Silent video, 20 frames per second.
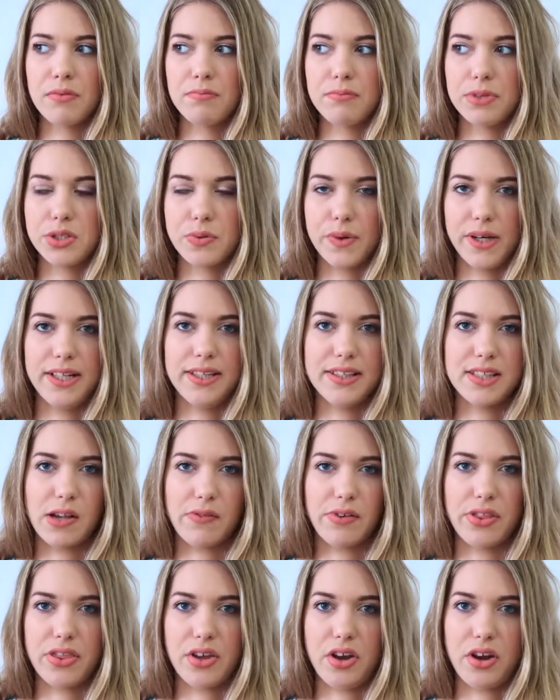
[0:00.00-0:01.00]
between
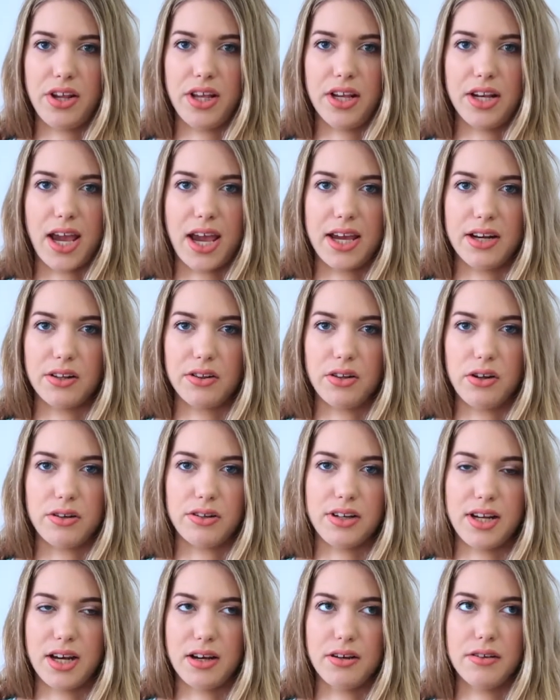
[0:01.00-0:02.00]
7:30 and 8
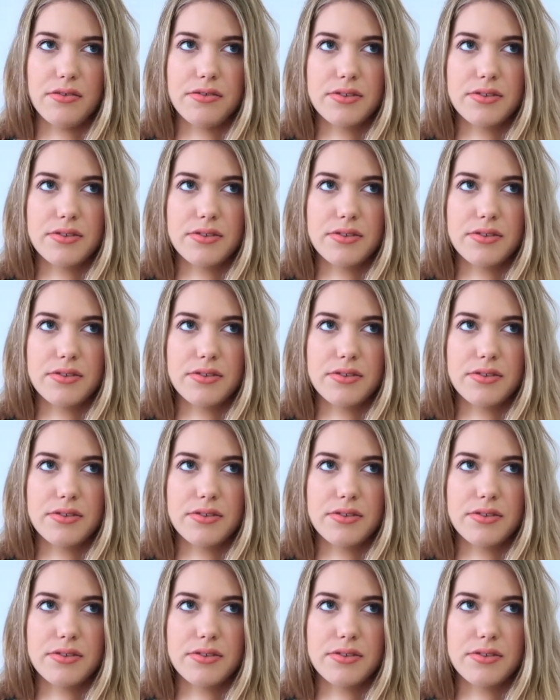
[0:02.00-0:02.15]
o'clock now.